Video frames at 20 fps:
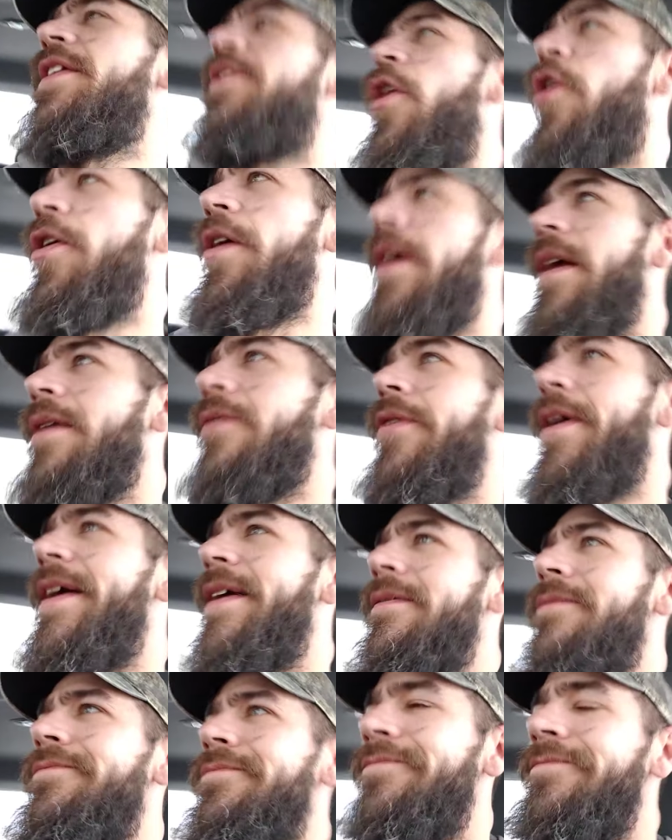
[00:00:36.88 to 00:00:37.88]
at Target,
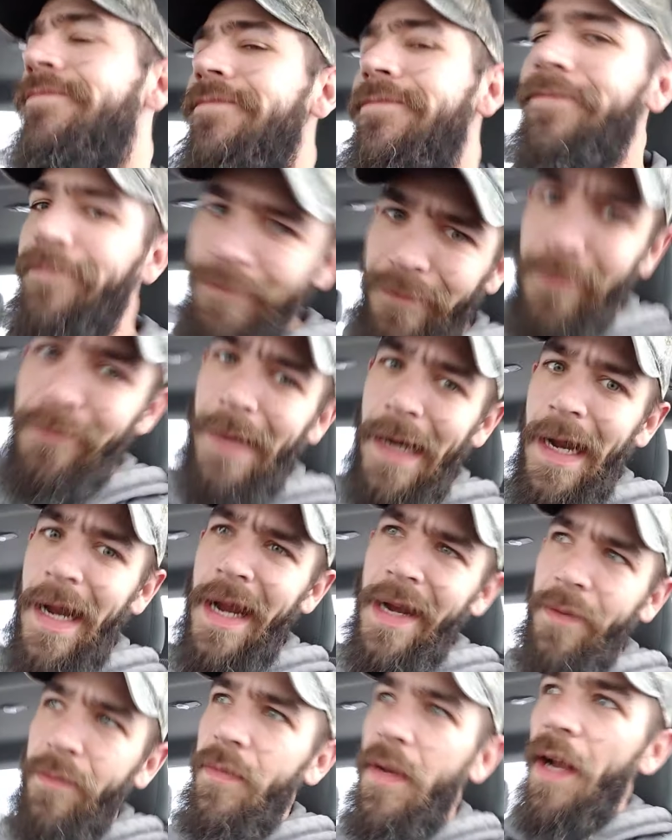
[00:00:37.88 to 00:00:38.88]
right?
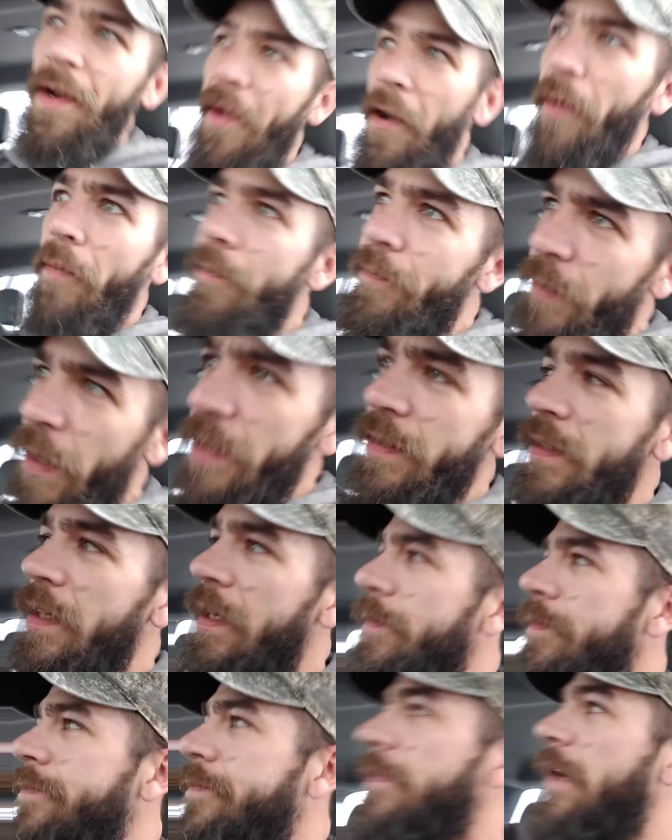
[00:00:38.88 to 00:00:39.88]
Eh, I know, fucked
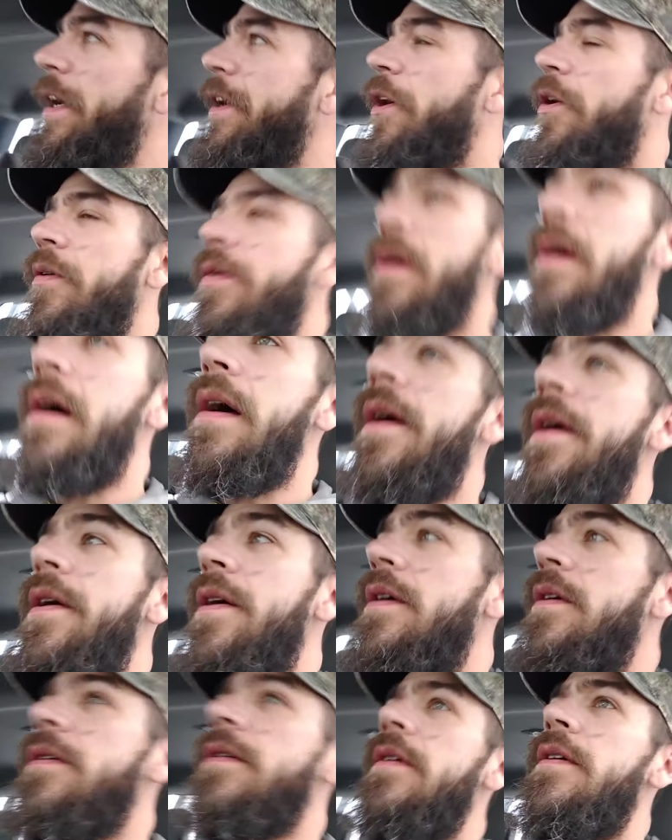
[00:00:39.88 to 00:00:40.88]
up. I know.
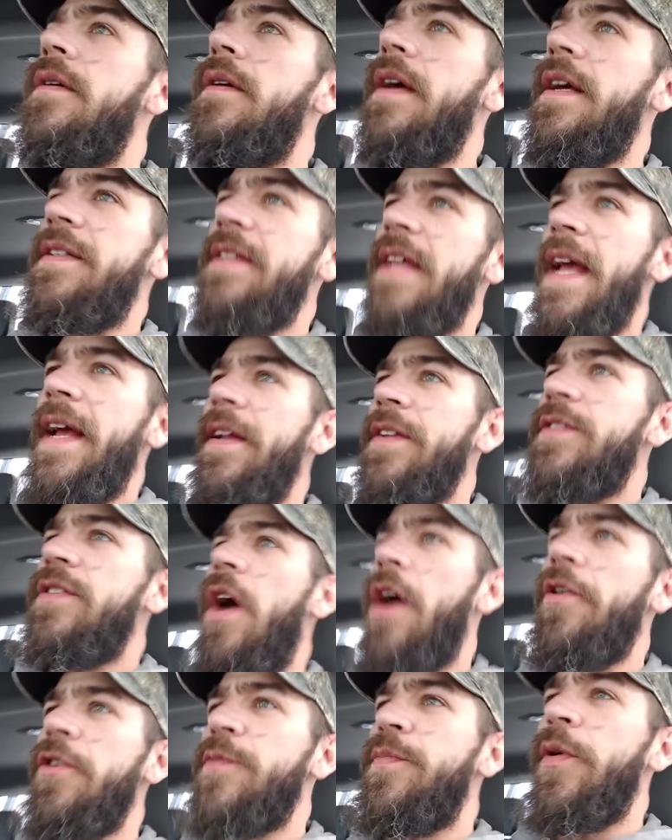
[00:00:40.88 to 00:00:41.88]
It's Anne's
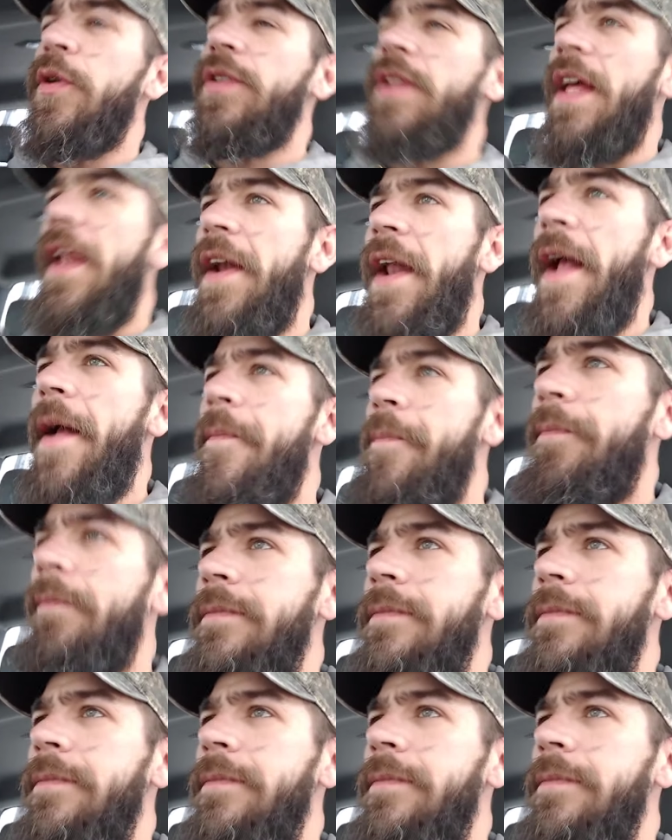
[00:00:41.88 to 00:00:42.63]
daughter's birthday today.